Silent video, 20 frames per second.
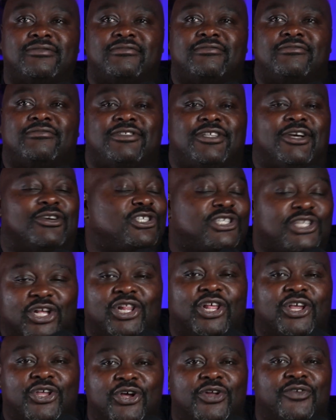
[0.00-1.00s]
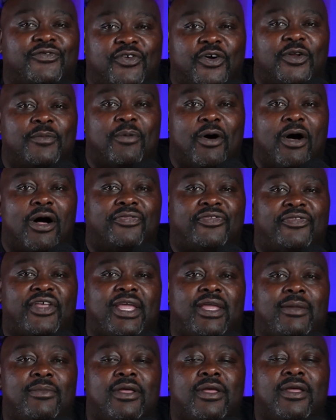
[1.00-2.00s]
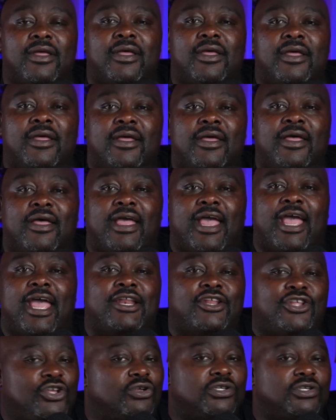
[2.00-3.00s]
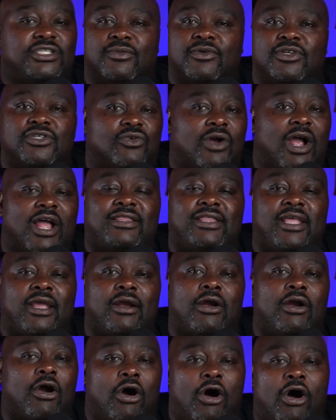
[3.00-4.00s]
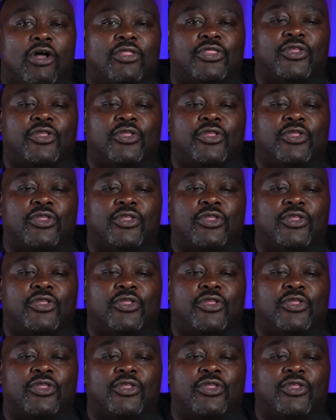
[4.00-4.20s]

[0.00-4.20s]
they're still a good football team. And Houston was right there on the